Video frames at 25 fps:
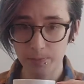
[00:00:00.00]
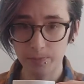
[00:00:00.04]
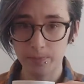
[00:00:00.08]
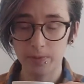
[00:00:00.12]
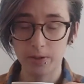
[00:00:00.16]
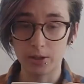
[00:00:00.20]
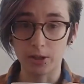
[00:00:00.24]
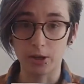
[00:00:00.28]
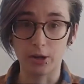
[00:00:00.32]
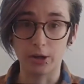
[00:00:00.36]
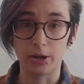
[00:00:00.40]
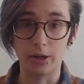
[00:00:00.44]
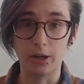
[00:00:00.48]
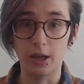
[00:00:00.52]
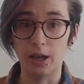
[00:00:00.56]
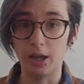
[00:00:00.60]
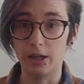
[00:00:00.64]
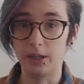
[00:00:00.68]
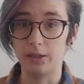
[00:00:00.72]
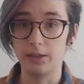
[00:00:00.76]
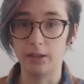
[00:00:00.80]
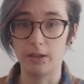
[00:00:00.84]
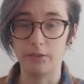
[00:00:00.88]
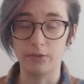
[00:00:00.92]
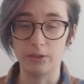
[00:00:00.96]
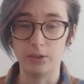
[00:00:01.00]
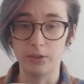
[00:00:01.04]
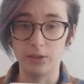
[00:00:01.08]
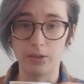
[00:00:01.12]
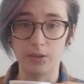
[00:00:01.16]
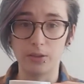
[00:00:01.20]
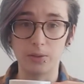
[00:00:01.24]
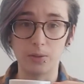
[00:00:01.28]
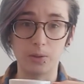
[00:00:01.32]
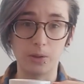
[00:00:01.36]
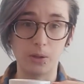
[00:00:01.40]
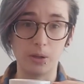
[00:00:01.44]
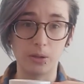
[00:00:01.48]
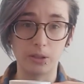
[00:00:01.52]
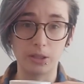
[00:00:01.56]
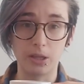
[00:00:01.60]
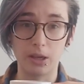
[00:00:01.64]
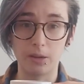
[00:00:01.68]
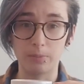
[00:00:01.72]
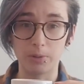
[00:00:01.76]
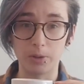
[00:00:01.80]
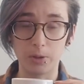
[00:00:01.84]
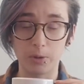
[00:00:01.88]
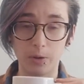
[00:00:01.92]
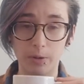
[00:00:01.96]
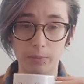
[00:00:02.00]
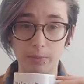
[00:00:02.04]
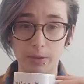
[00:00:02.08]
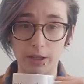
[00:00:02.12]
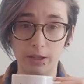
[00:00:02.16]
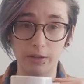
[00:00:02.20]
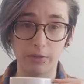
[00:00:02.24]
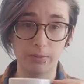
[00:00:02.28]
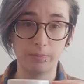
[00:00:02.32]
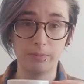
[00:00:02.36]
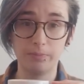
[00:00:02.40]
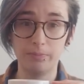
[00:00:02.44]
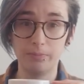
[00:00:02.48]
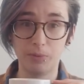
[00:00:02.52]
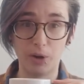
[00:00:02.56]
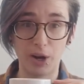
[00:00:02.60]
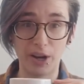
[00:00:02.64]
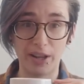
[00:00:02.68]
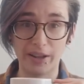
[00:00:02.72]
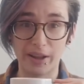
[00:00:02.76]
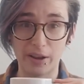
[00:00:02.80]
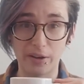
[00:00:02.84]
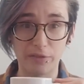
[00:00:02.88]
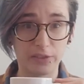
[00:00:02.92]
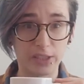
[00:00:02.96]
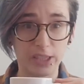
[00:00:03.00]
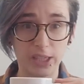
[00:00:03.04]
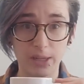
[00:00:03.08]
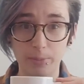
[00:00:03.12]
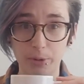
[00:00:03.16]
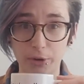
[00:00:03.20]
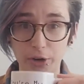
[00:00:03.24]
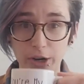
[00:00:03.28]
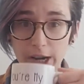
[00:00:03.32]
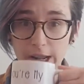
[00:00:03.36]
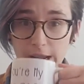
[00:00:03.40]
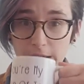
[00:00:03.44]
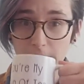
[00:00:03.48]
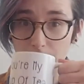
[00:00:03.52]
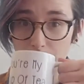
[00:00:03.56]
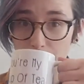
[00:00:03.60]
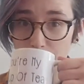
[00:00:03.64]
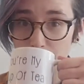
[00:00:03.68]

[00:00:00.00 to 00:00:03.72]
Sorry, I haven't done this in a long time, so I'm like running out of steam already.